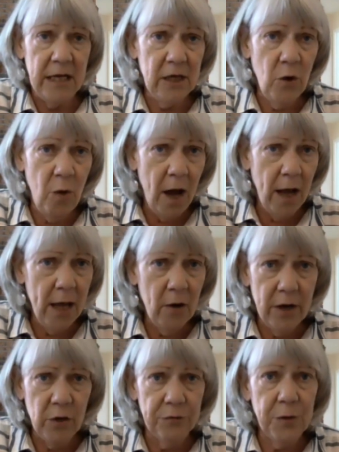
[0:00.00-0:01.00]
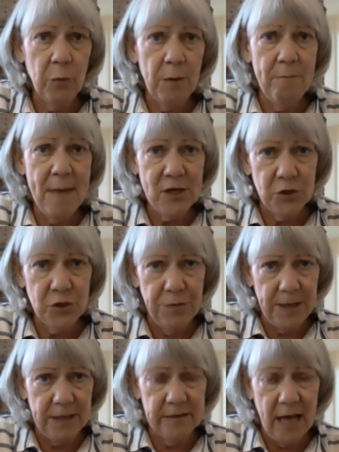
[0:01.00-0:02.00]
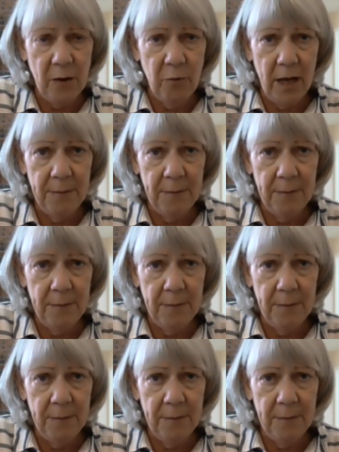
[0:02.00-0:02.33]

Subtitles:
In Ohio, I don't think we measure things that way,